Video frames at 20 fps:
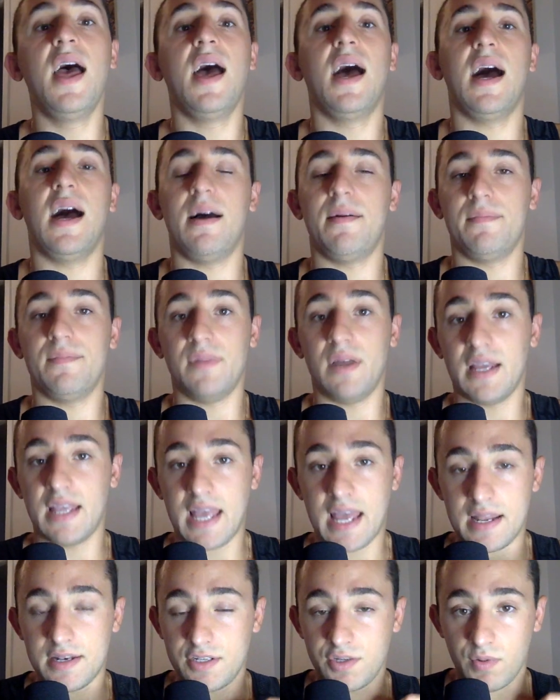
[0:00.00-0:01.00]

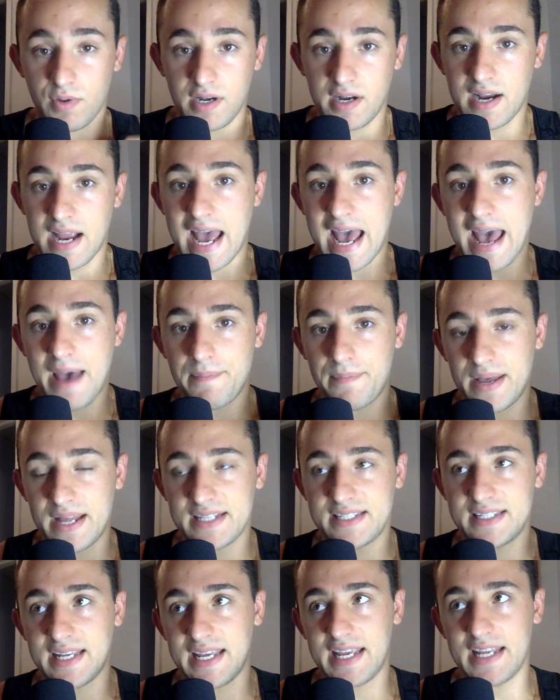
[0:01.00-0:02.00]
Again, Twitter at
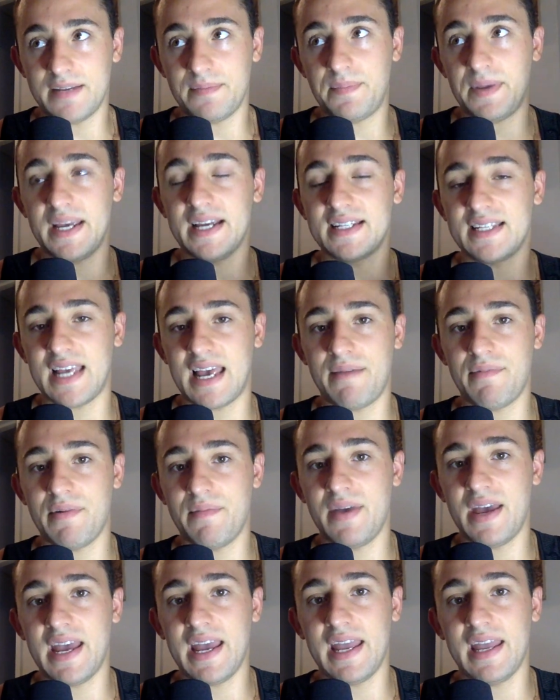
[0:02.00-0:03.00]
Bets and Picks
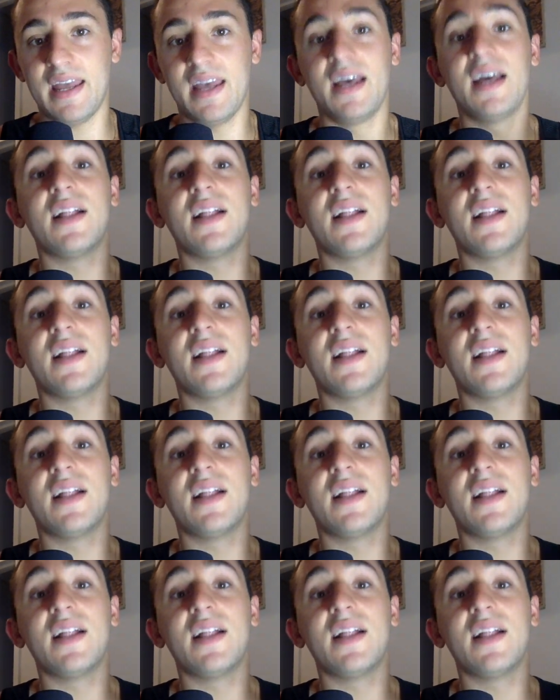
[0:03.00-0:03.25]
MMA.